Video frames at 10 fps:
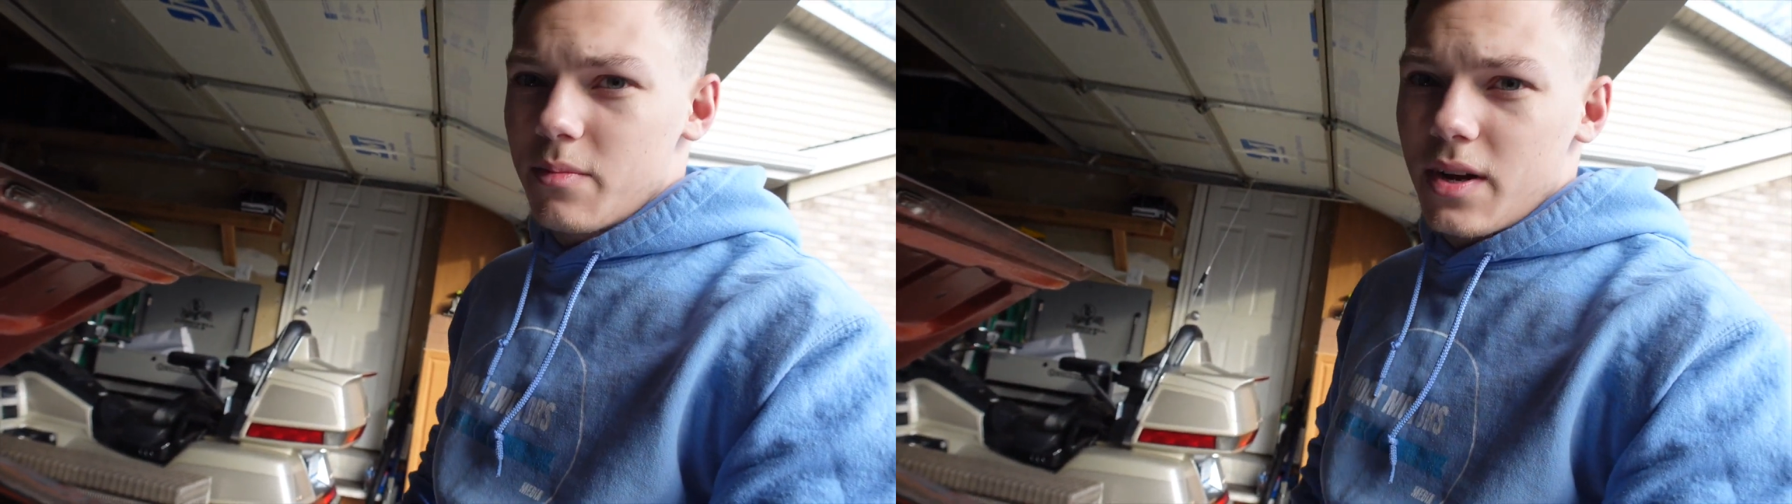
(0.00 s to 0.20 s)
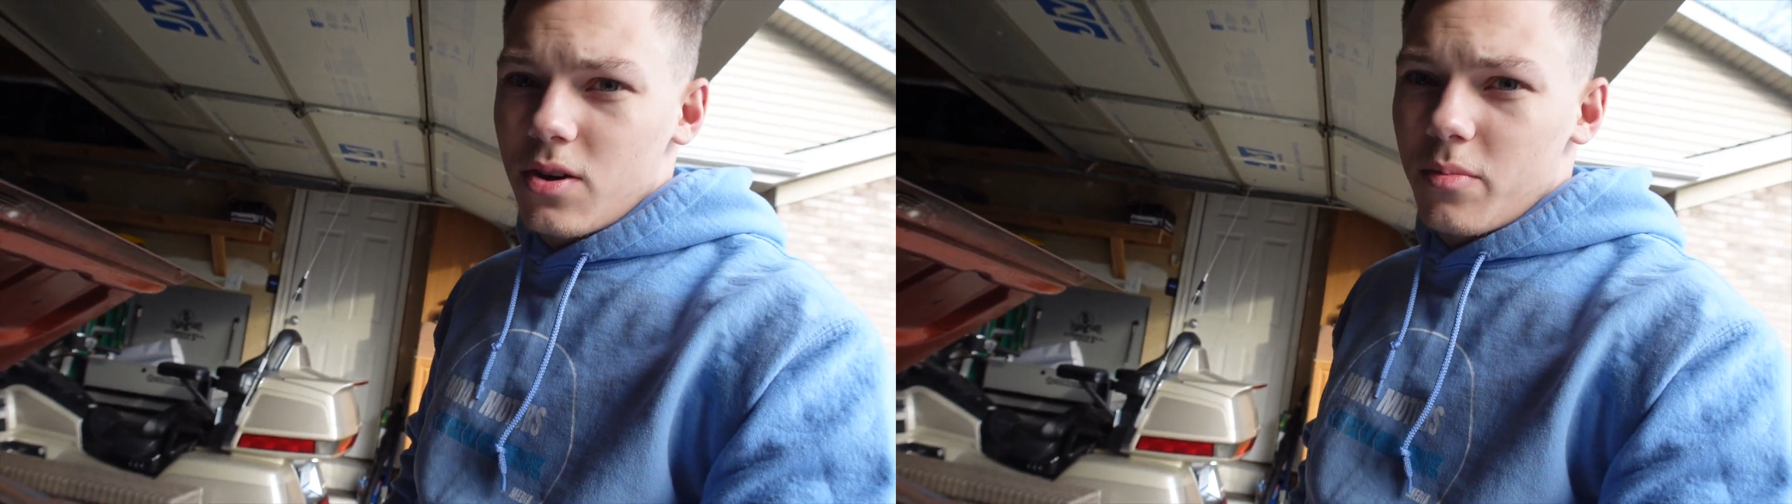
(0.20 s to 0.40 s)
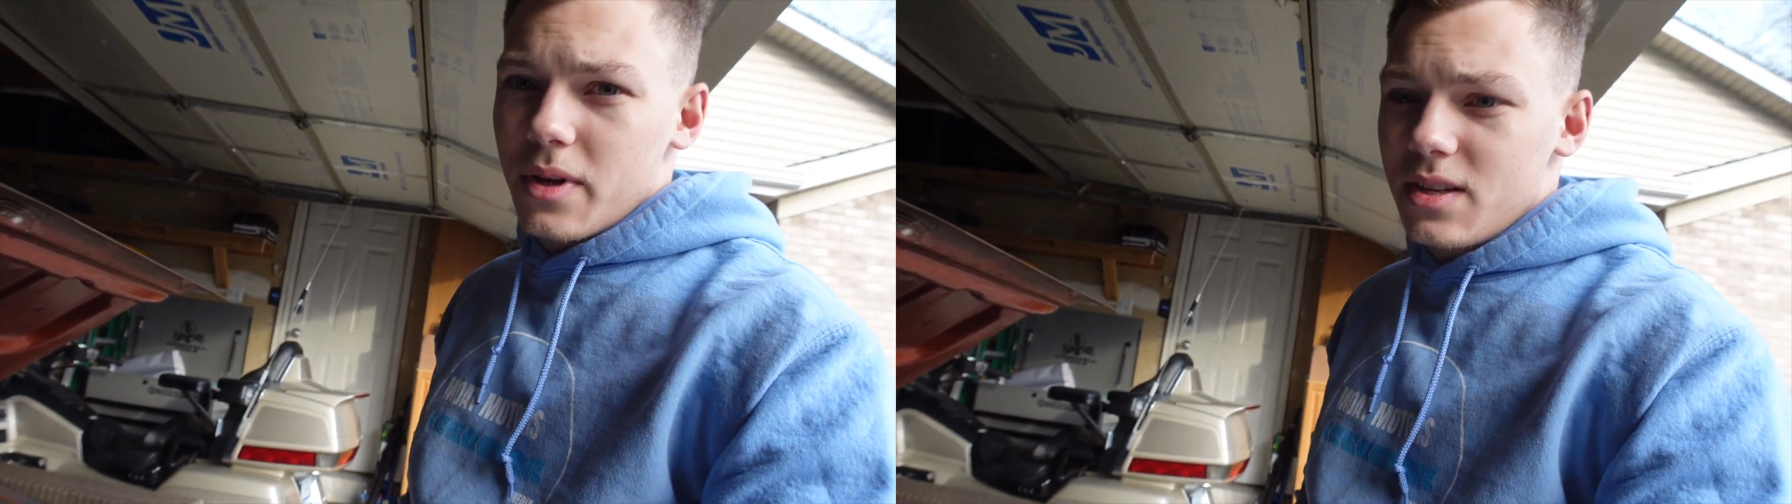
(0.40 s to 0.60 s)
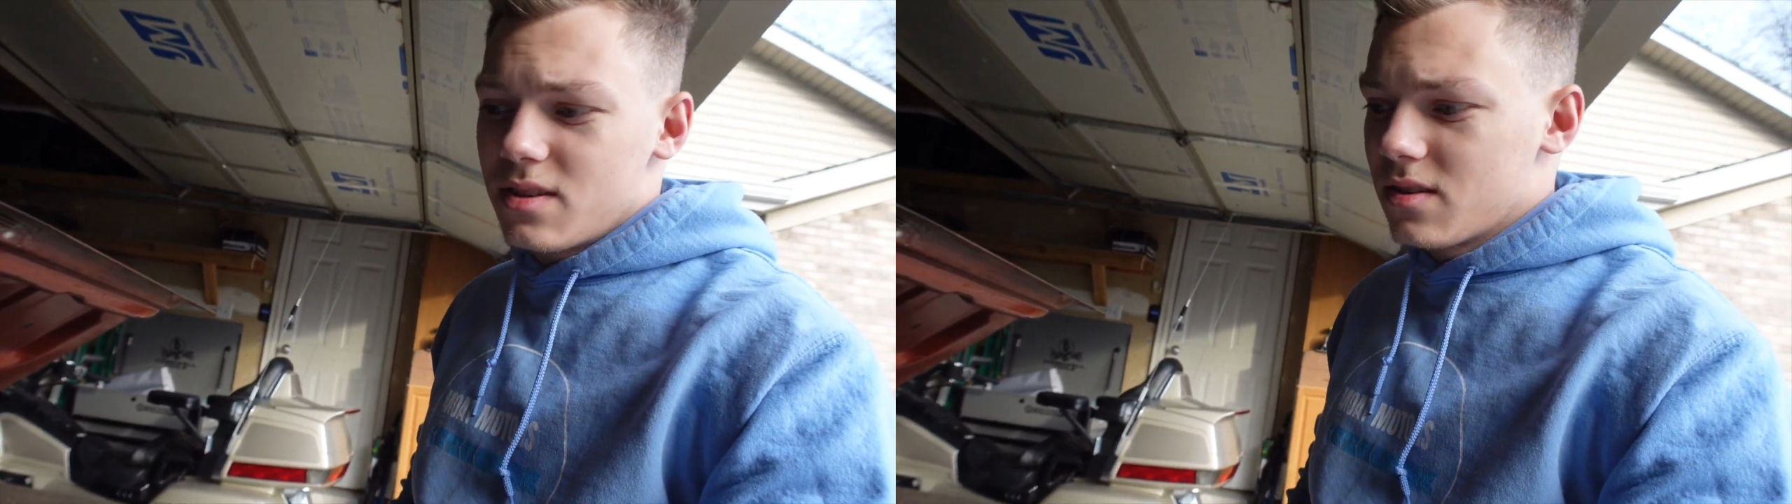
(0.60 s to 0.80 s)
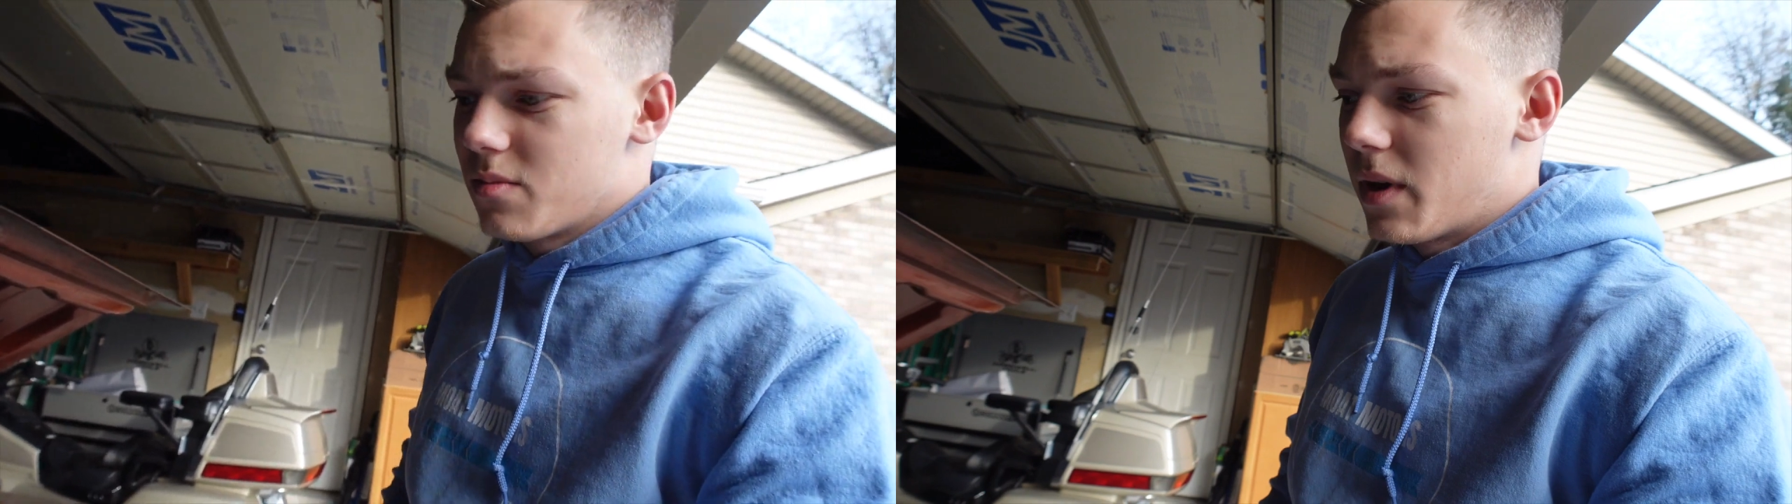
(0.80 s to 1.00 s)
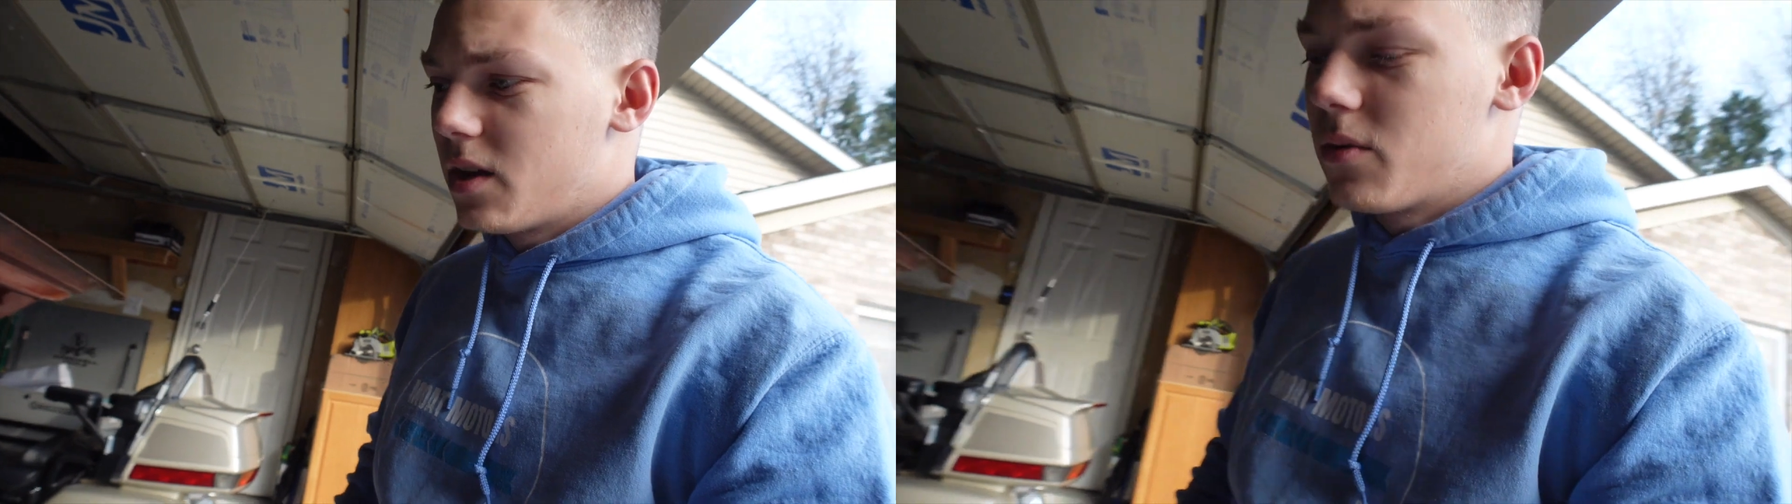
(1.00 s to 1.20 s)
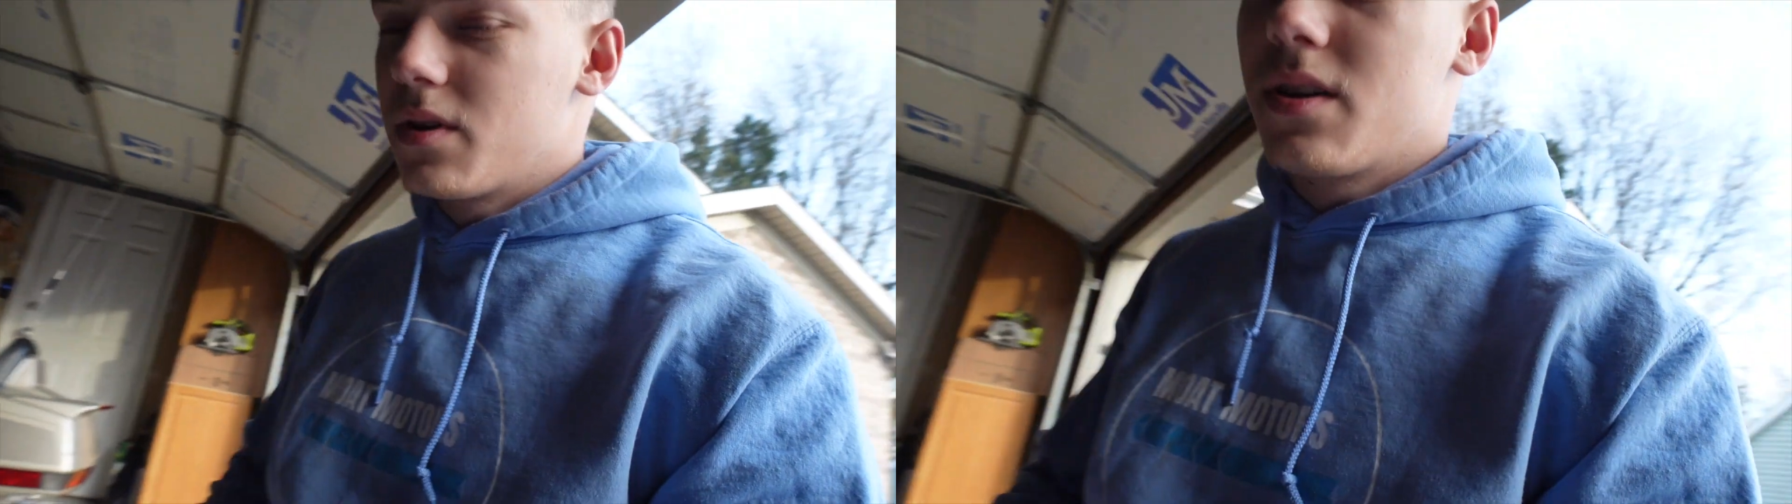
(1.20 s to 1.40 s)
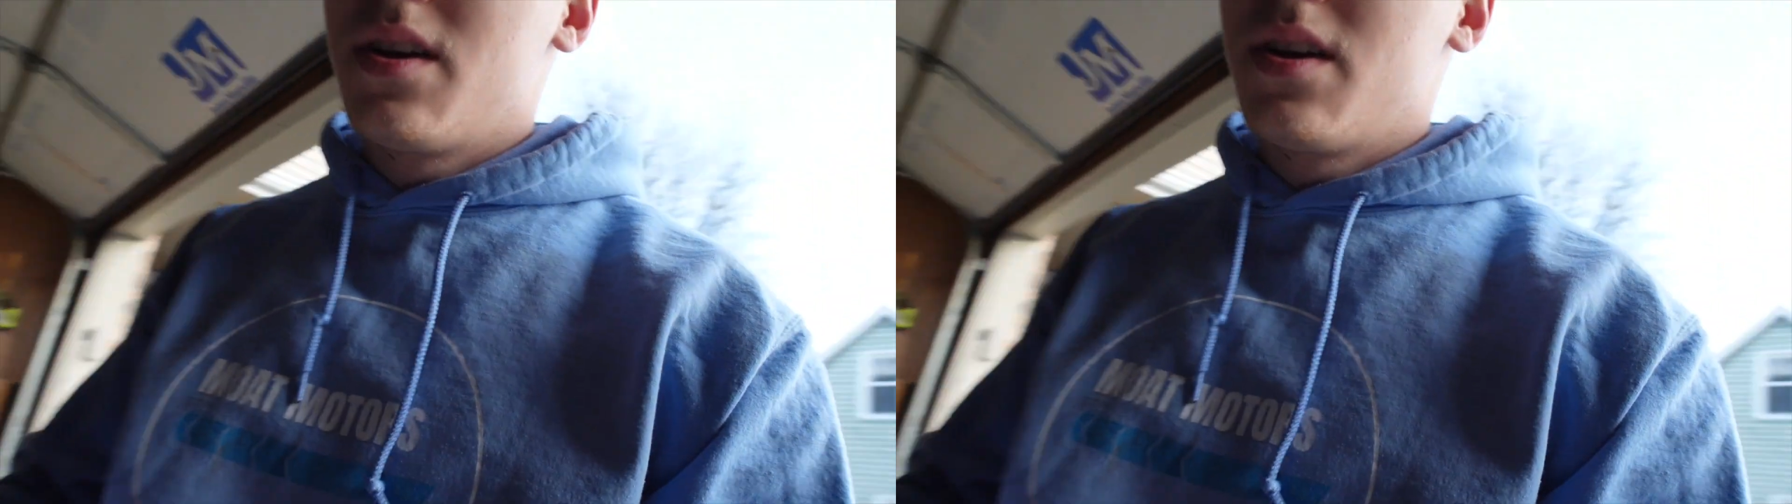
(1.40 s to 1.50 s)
metal places make one.